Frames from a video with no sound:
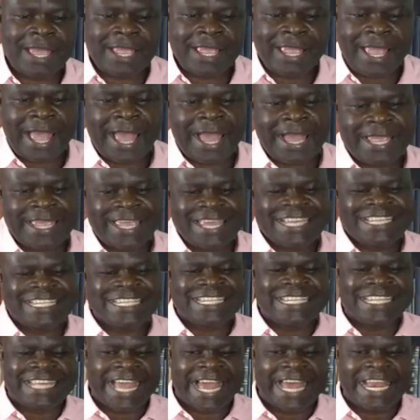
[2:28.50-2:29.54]
are
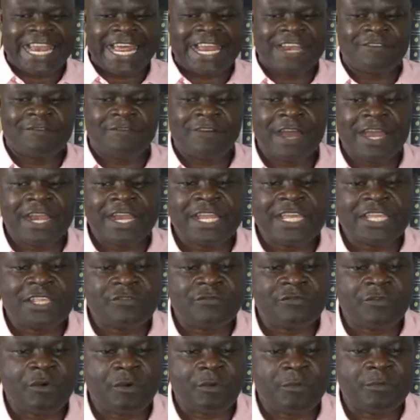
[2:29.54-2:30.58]
getting an advantage
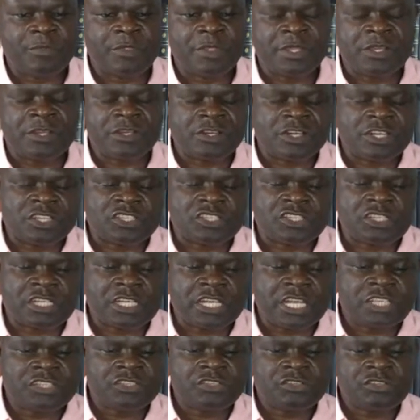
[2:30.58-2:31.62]
from this
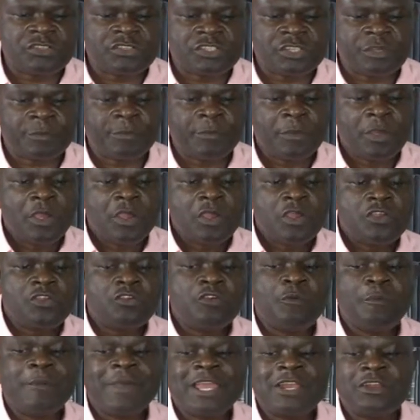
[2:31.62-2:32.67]
relationship,
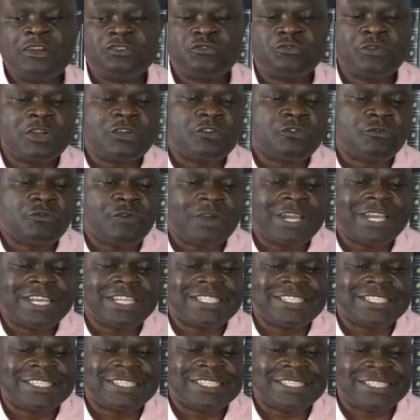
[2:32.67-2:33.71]
you might not want to find a
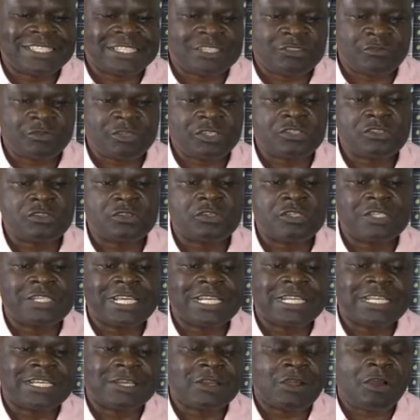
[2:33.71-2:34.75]
situation
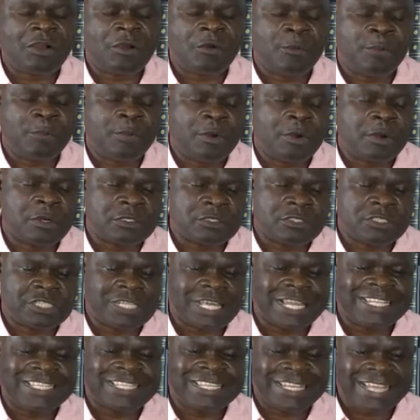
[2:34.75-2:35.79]
that
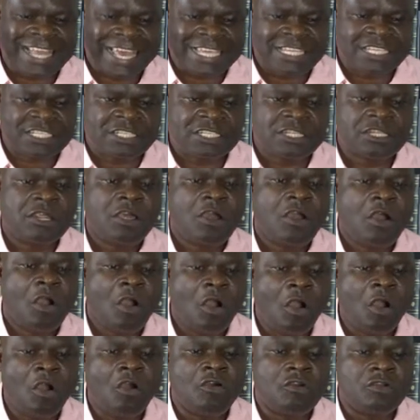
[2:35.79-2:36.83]
shines light
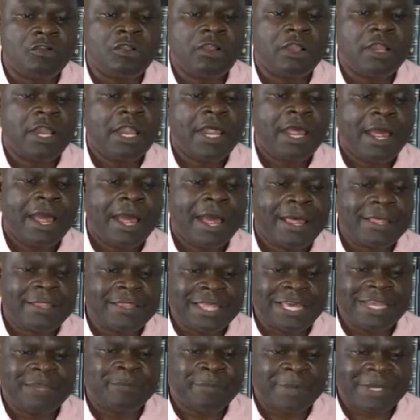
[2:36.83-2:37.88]
on
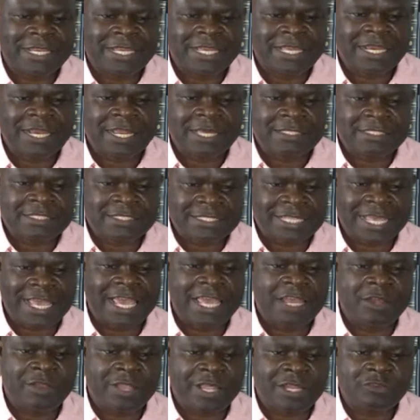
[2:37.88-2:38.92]
that particular
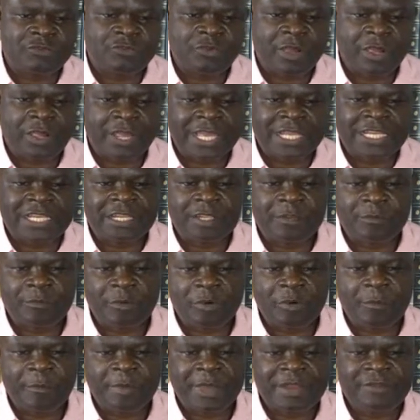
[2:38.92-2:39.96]
side, that you are getting
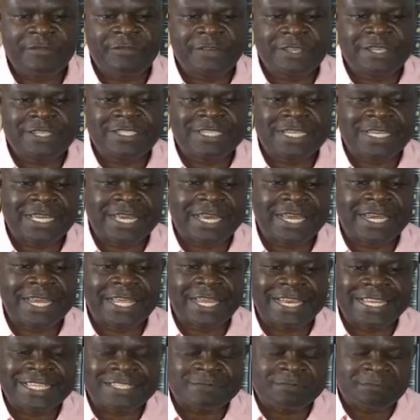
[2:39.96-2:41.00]
more benefits and carrying
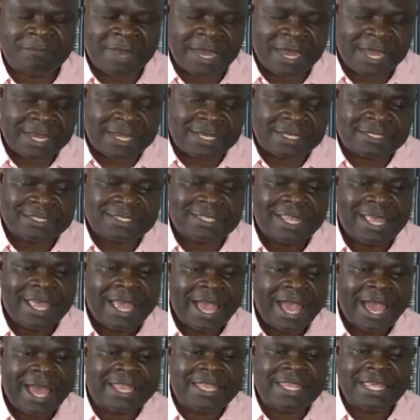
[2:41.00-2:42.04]
less burdens,
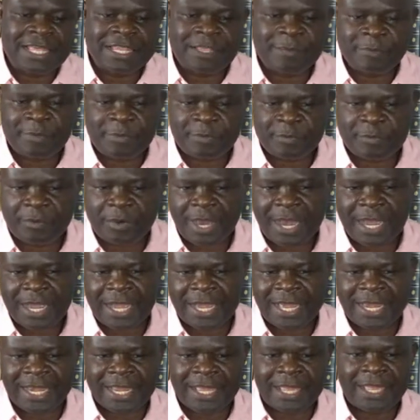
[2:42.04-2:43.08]
and the other people are
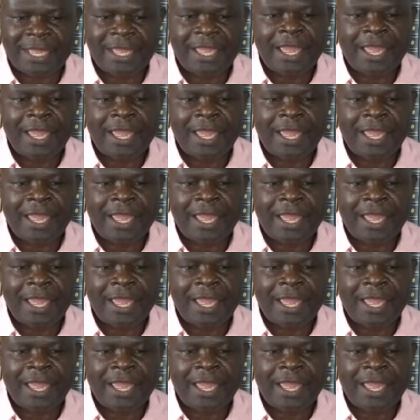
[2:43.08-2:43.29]
carrying